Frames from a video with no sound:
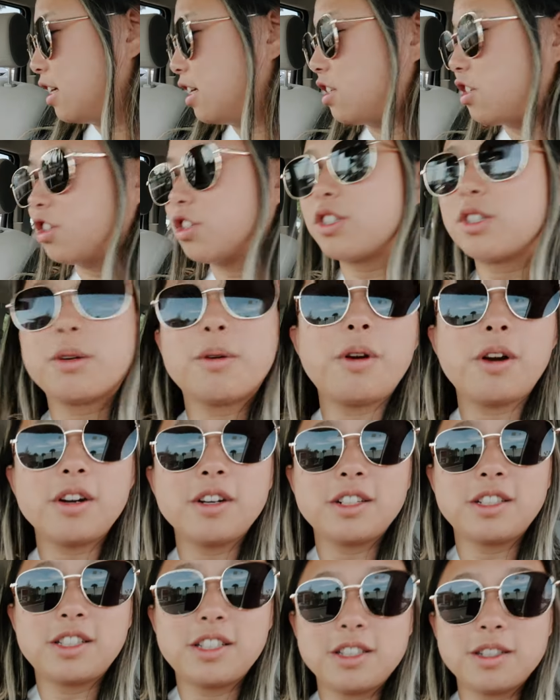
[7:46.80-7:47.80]
it's just so hard
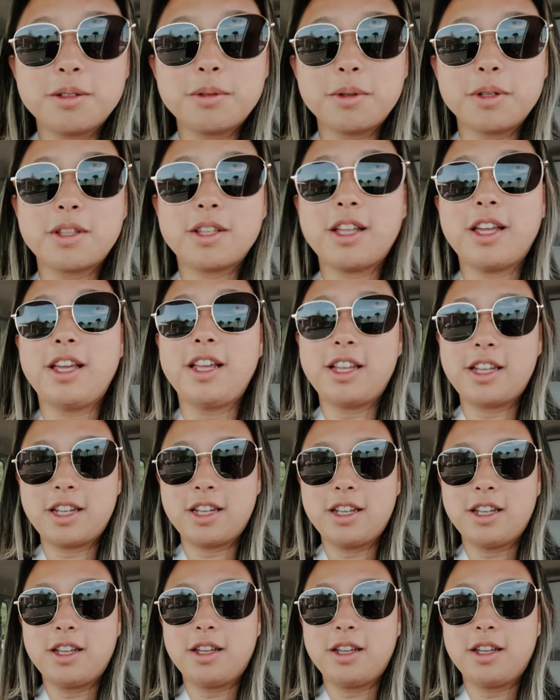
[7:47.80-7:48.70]
to deal with like